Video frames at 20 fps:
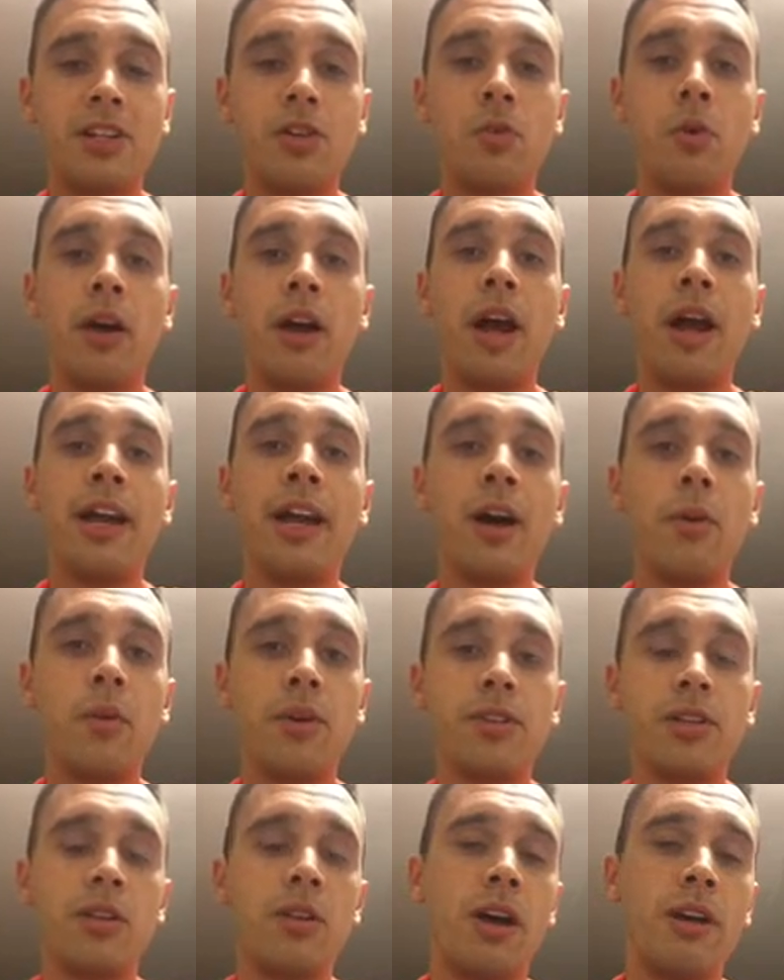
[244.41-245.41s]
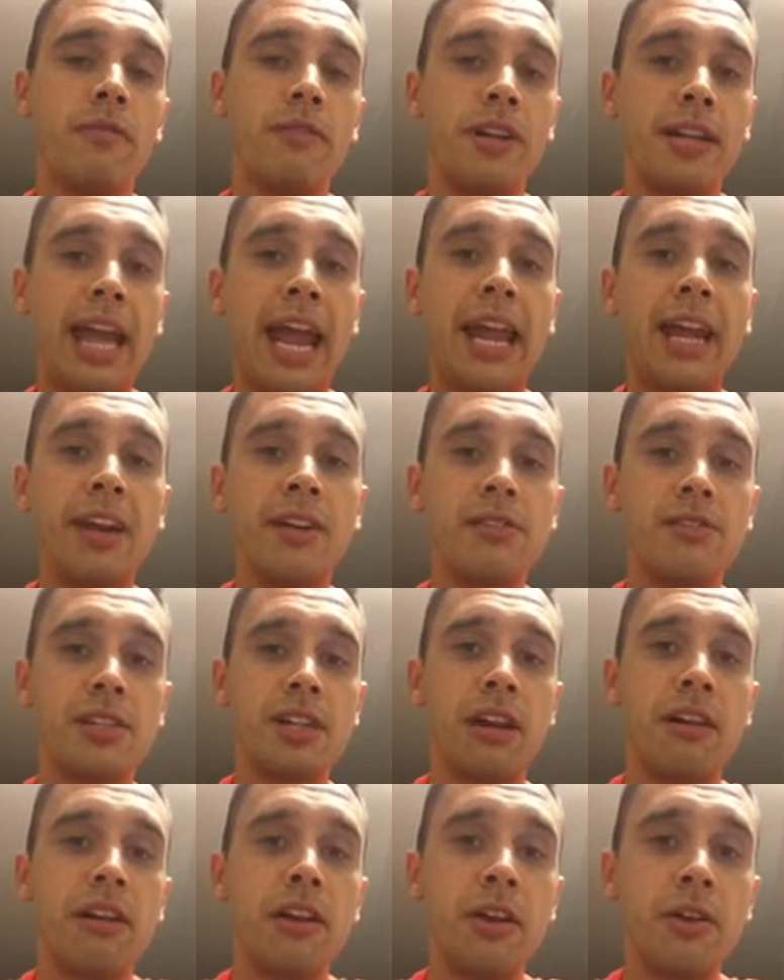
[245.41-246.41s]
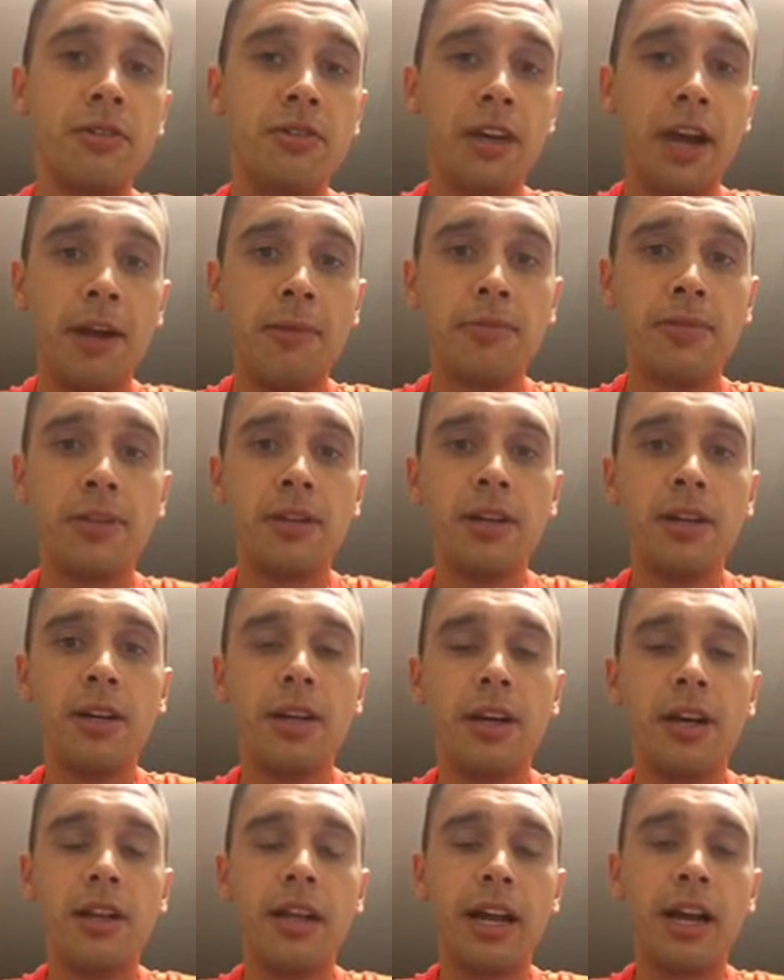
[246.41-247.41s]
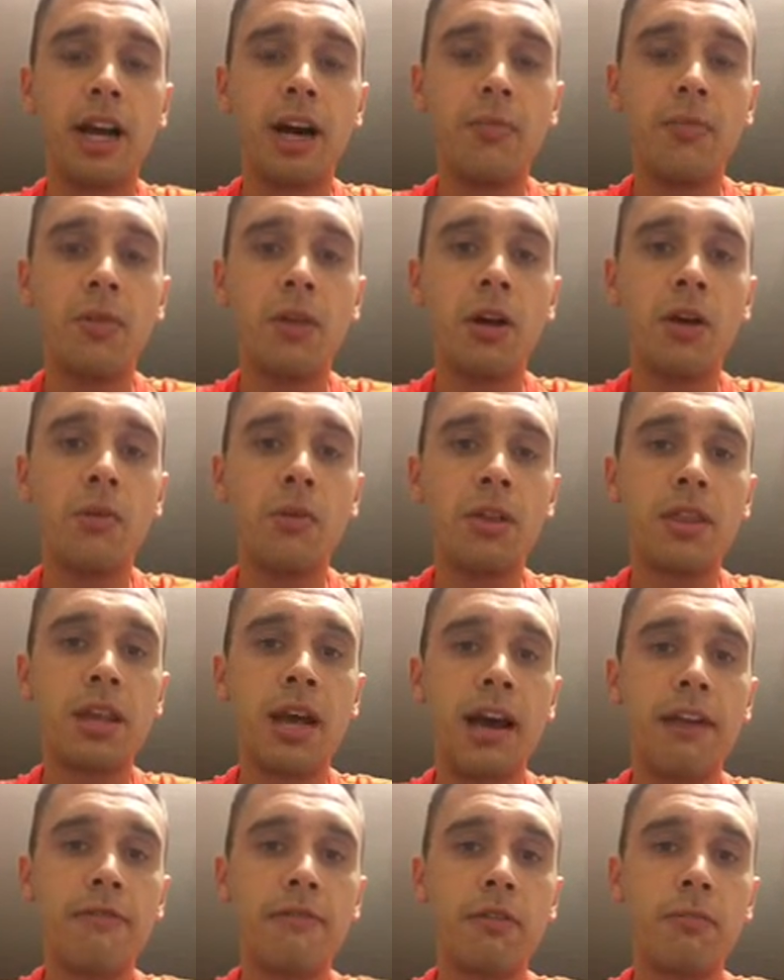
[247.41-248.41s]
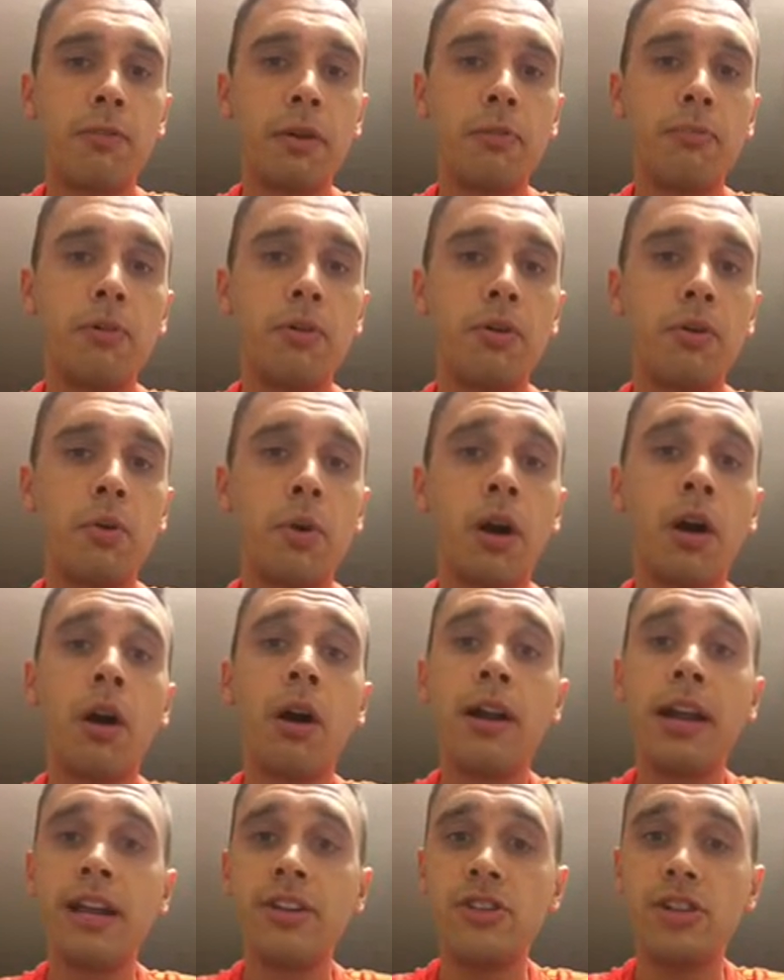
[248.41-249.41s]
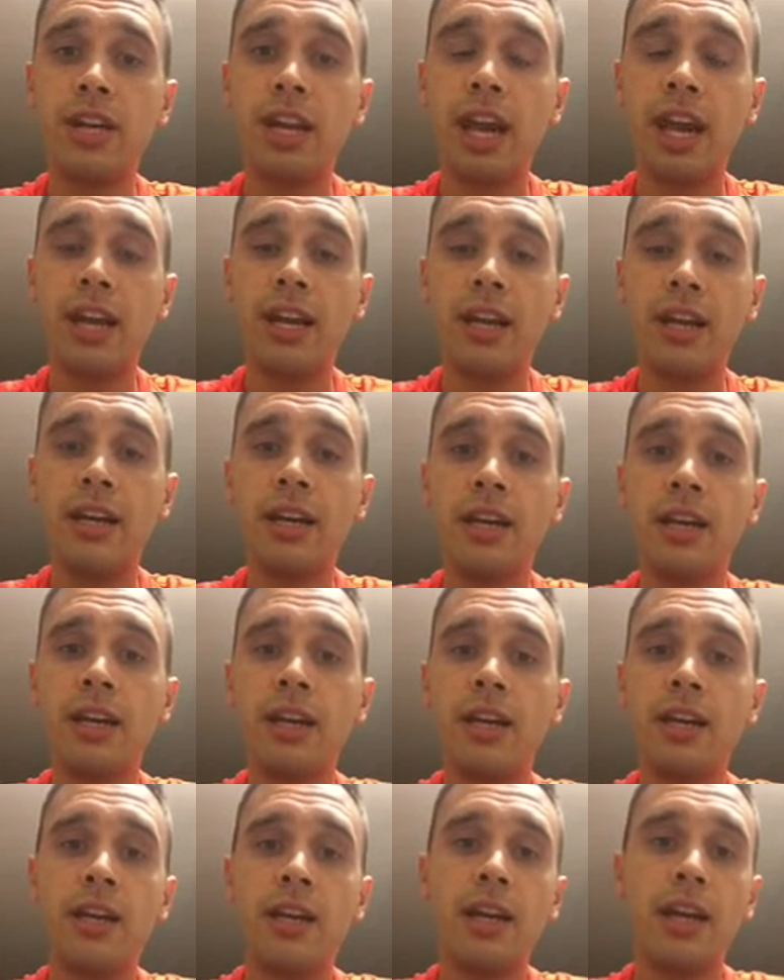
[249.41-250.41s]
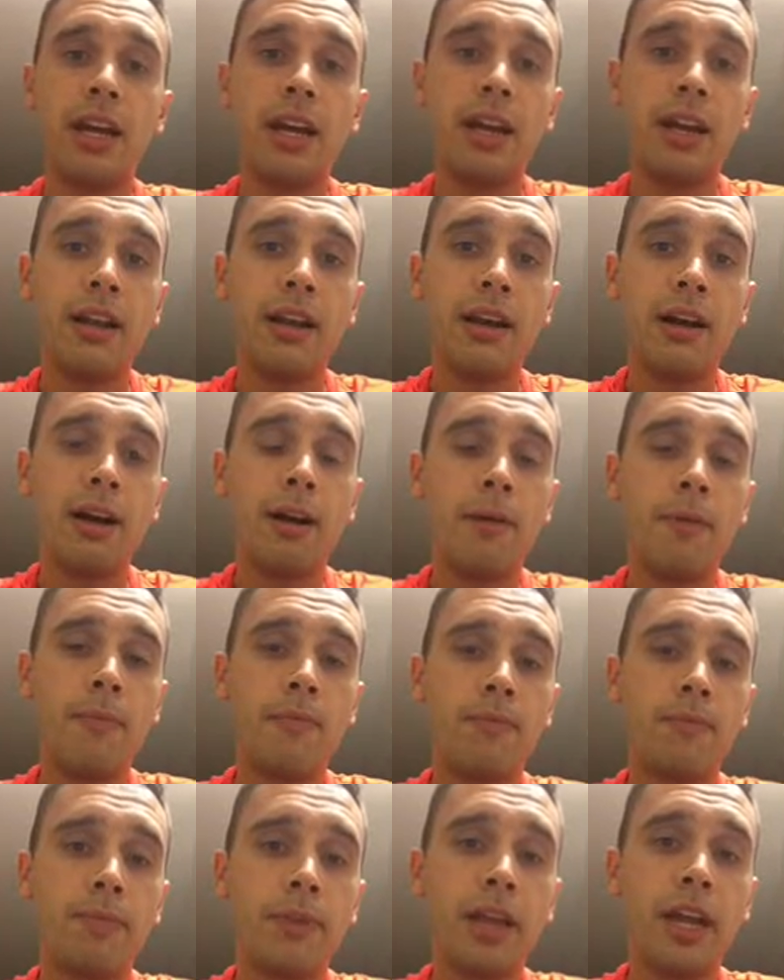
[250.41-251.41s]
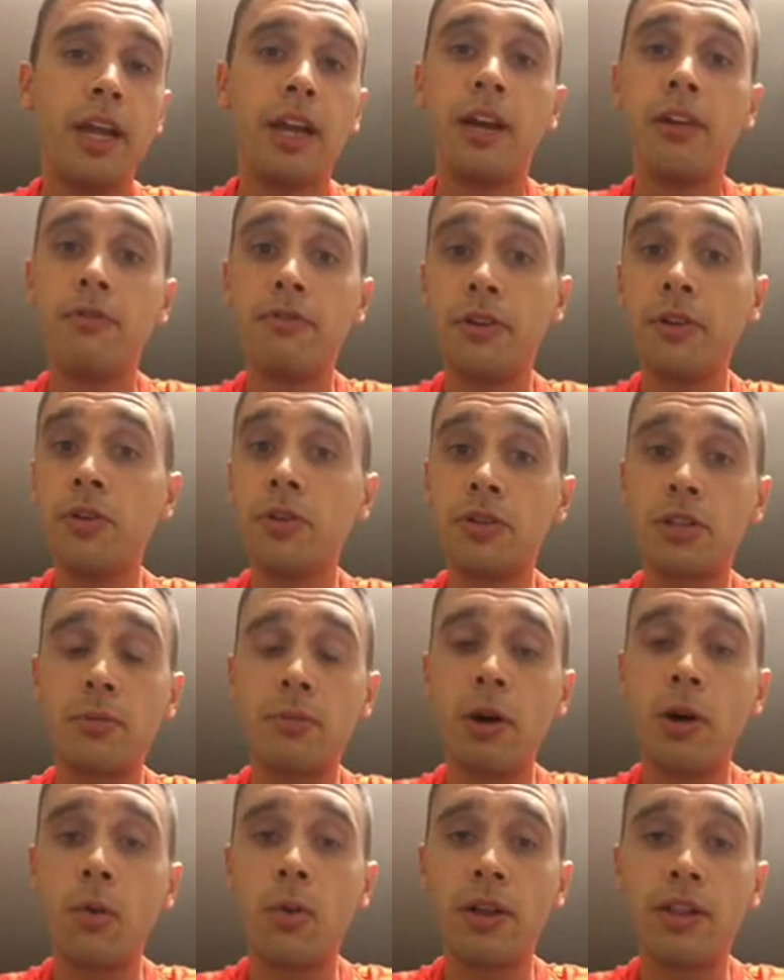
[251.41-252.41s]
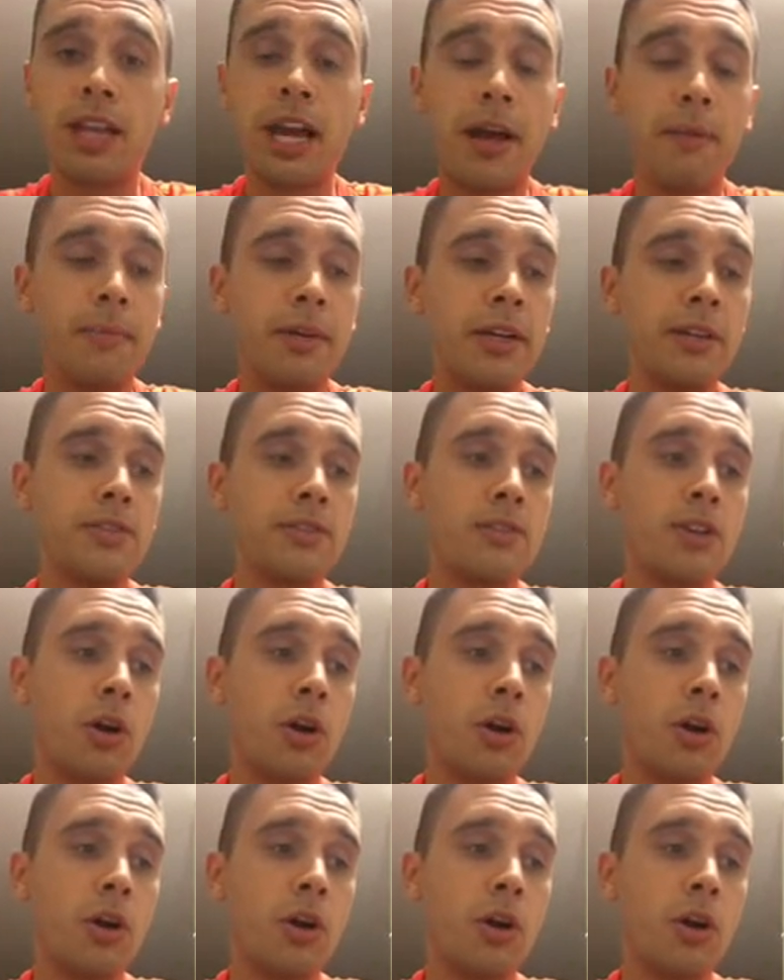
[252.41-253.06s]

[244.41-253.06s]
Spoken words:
So what I got was a lot of the negative stereotypes that come along with that for people who are uneducated and confused about what that means.